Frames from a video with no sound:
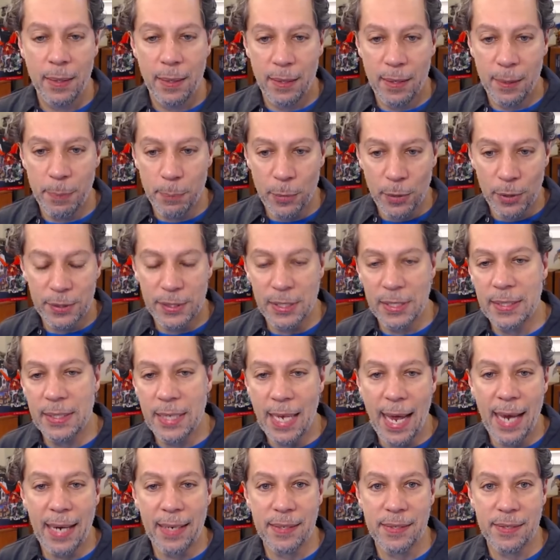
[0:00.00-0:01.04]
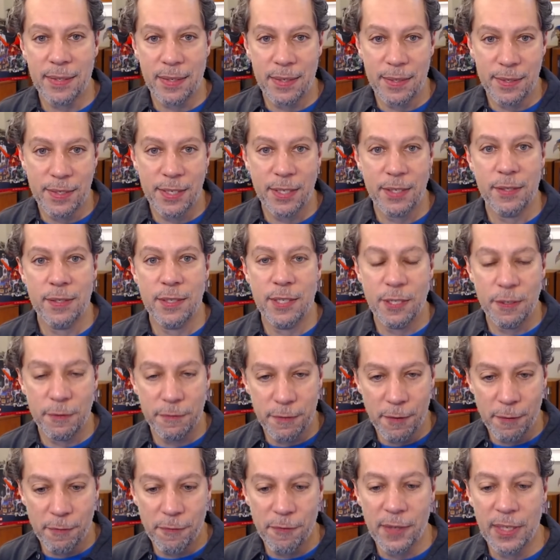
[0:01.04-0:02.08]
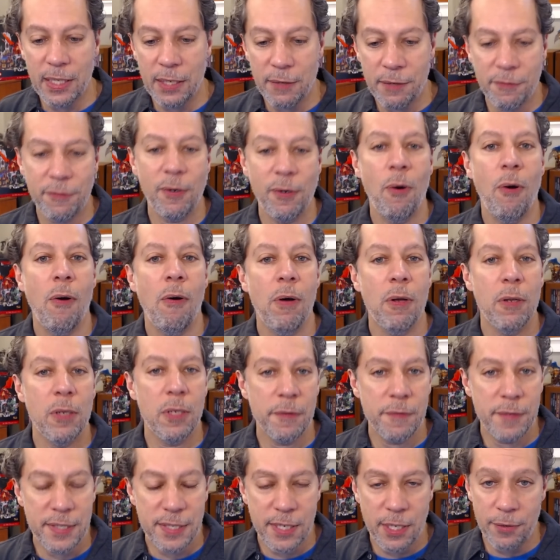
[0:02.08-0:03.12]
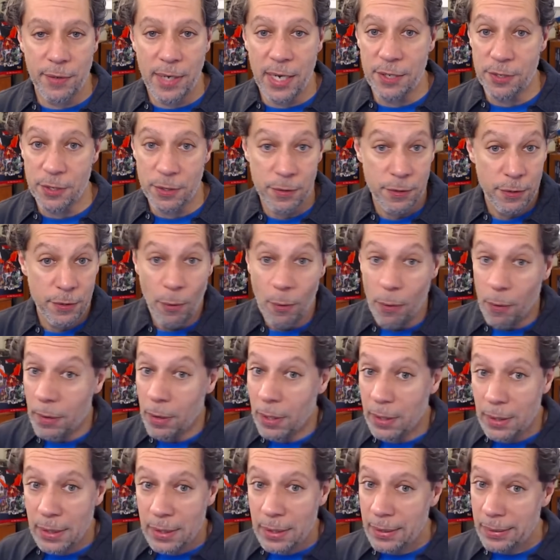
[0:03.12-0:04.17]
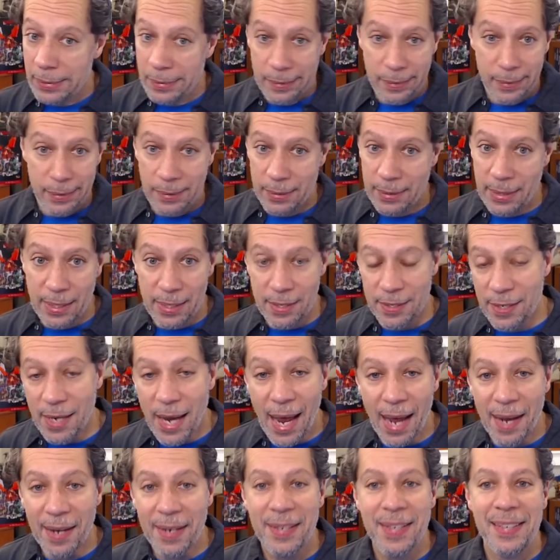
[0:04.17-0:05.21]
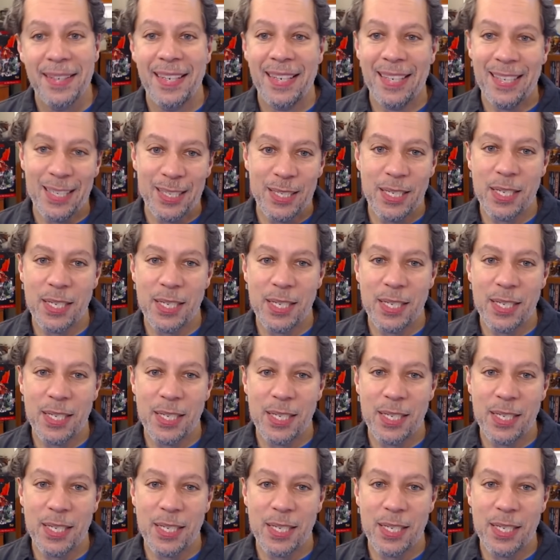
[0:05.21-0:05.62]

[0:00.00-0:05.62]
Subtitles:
the multi-attack is considered to fulfill it for all of its iterations, or that it's not, and it